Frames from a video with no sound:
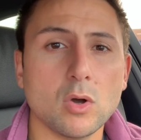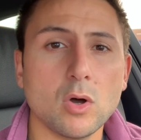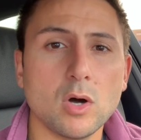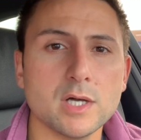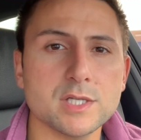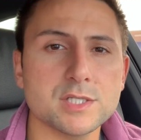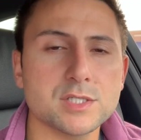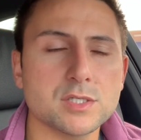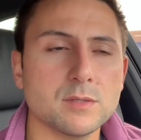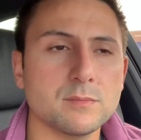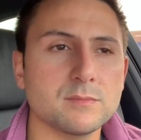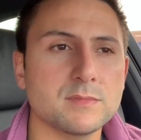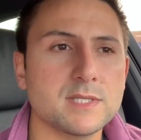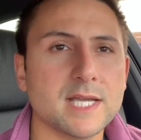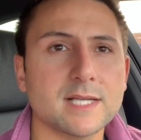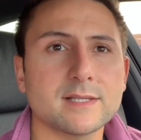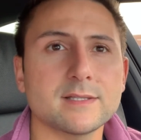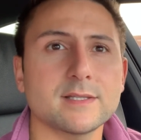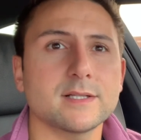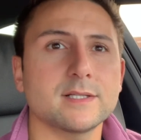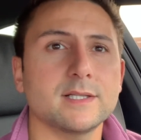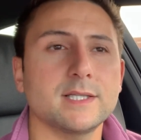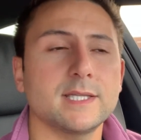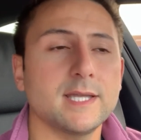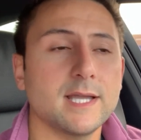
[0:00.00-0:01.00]
awesome.
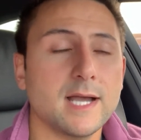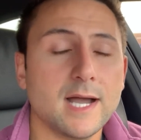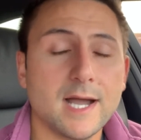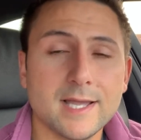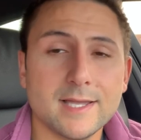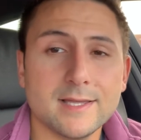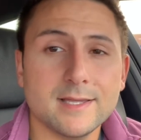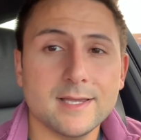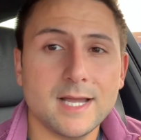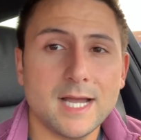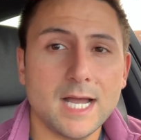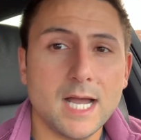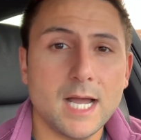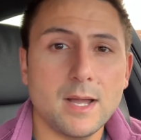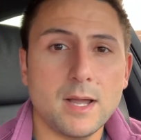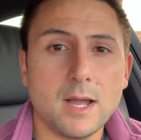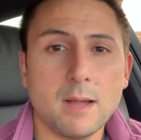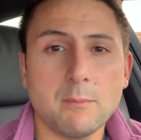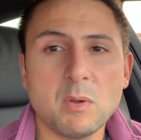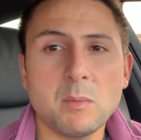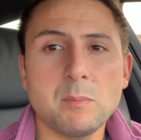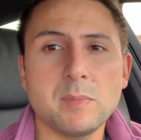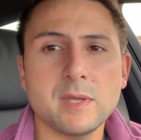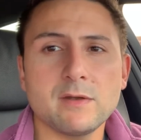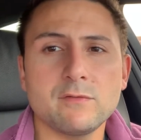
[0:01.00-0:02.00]
Technically,
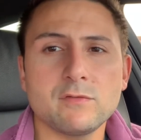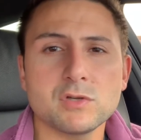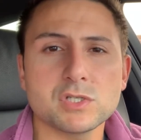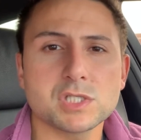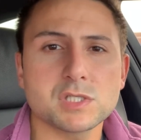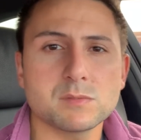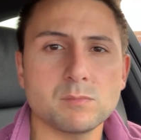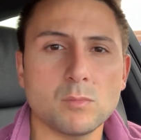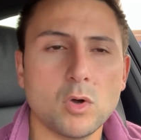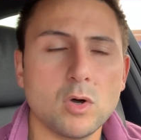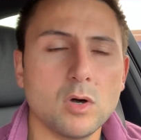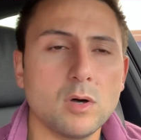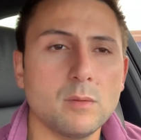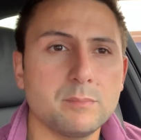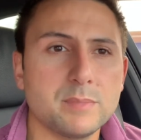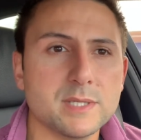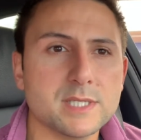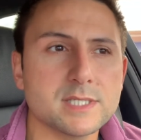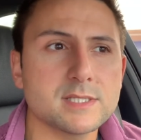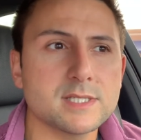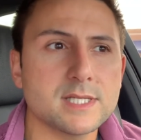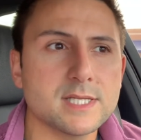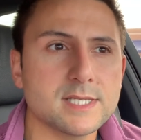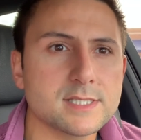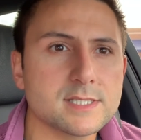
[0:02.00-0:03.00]
I'm a bit of a small
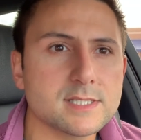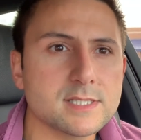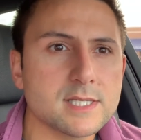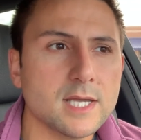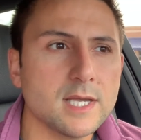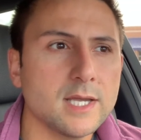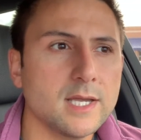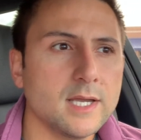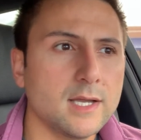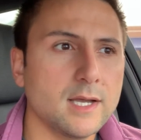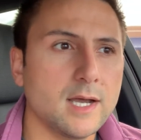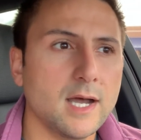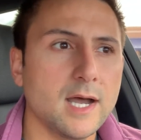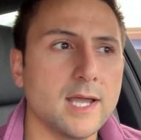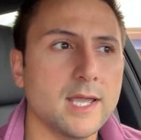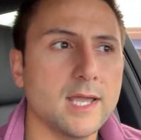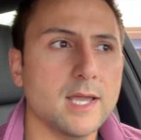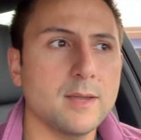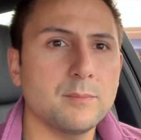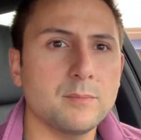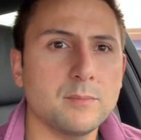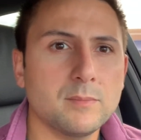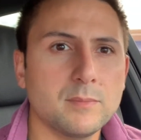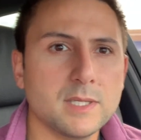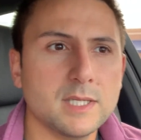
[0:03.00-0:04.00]
business. I
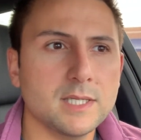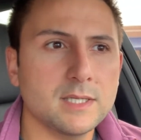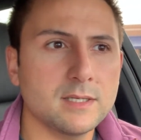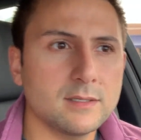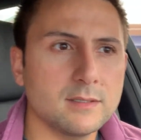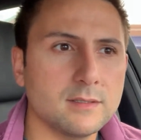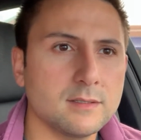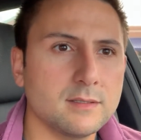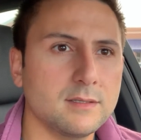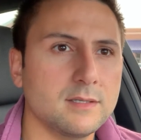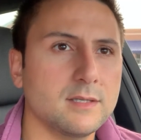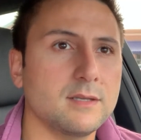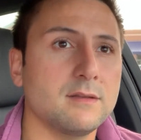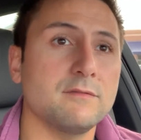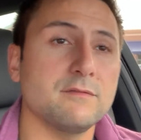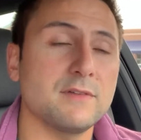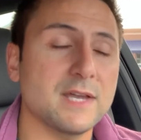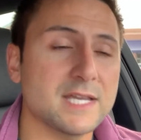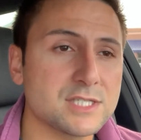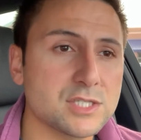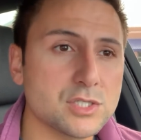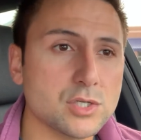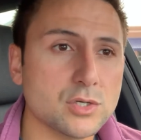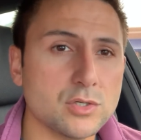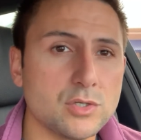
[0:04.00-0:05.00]
am an
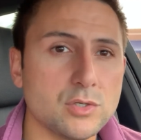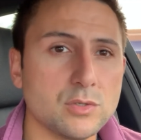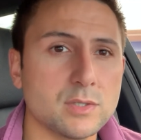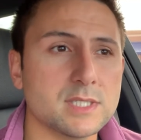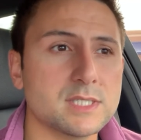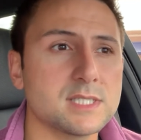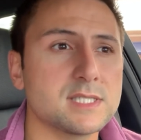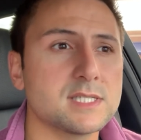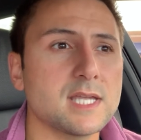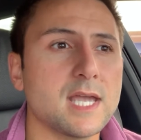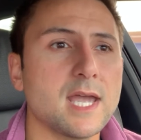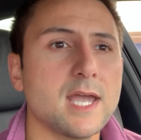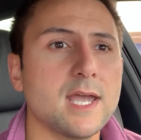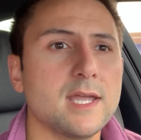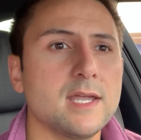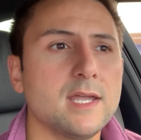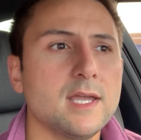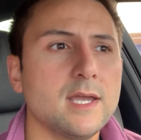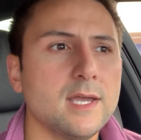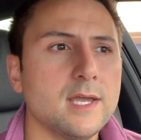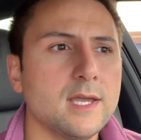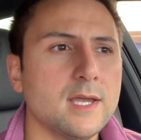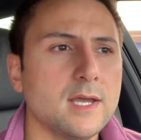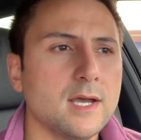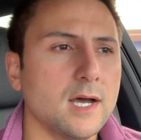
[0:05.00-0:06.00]
investor, you could say.
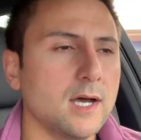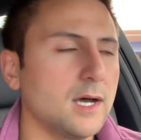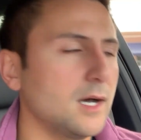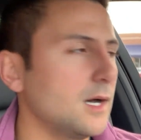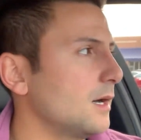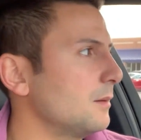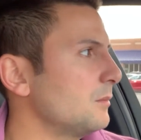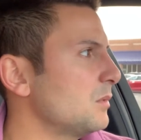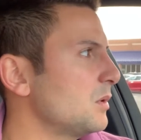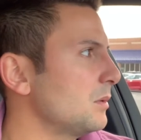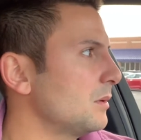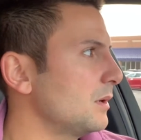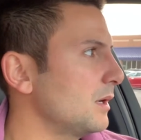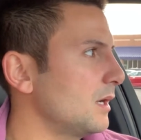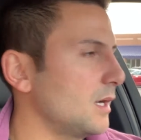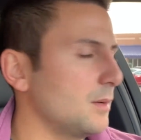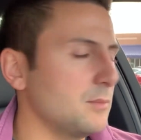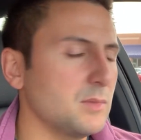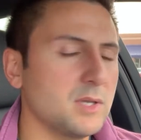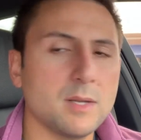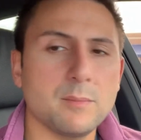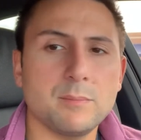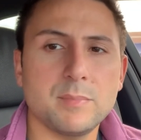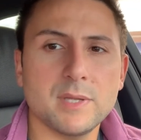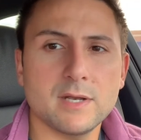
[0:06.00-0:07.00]
I'm
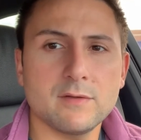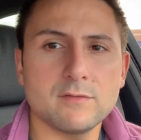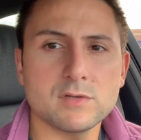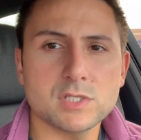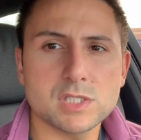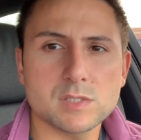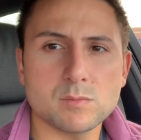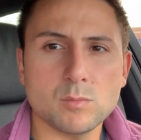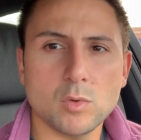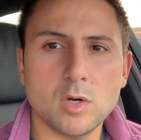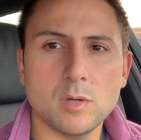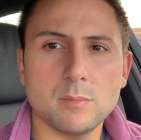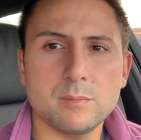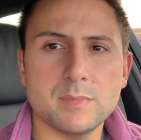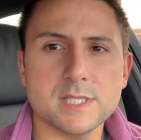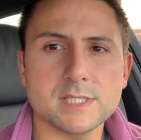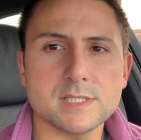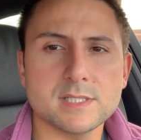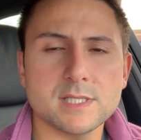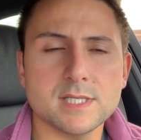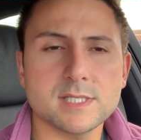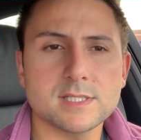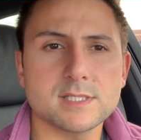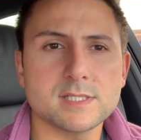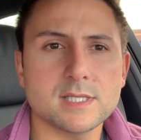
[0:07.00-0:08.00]
in a bit of a small
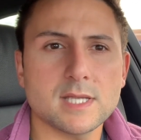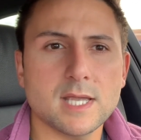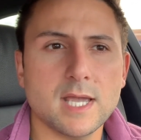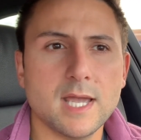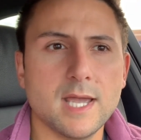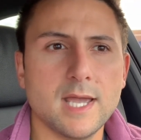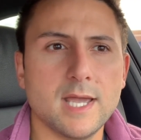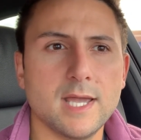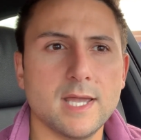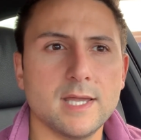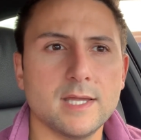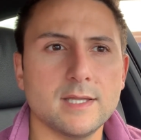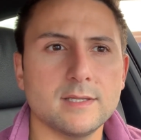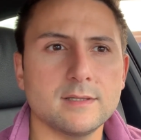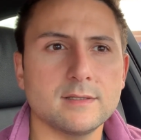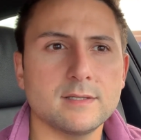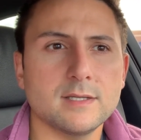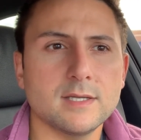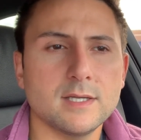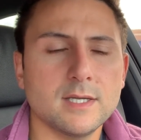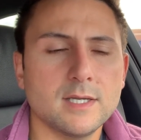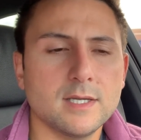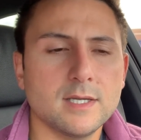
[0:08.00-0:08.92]
business, and